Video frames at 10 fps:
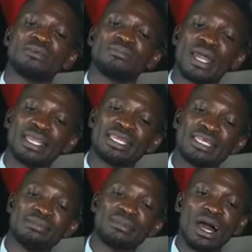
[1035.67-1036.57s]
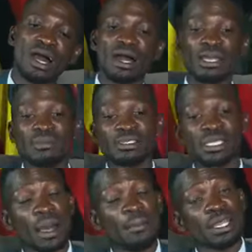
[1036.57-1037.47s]
branded
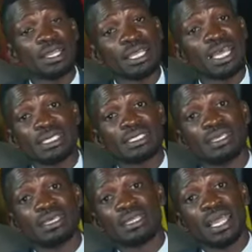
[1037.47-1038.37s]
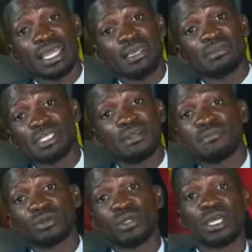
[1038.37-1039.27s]
leaders like himself
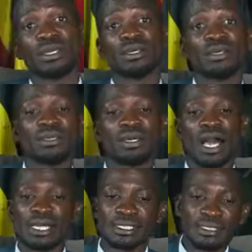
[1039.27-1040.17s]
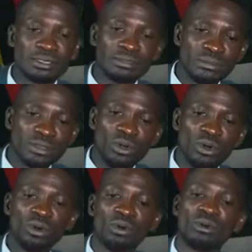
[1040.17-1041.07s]
today as, you
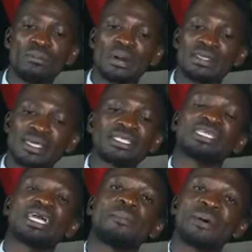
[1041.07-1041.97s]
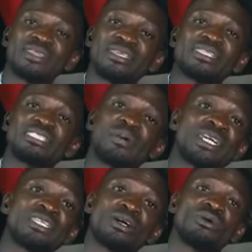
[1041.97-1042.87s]
know, a pathetic
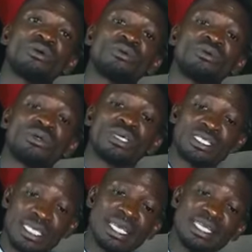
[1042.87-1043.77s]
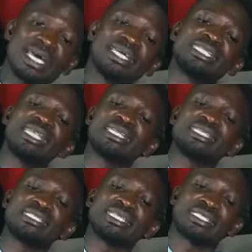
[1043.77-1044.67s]
spectacle. He said in
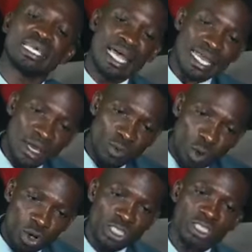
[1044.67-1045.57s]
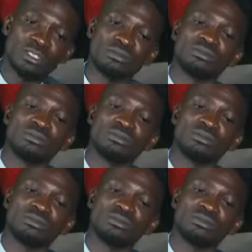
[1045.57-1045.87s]
1986, and I quote,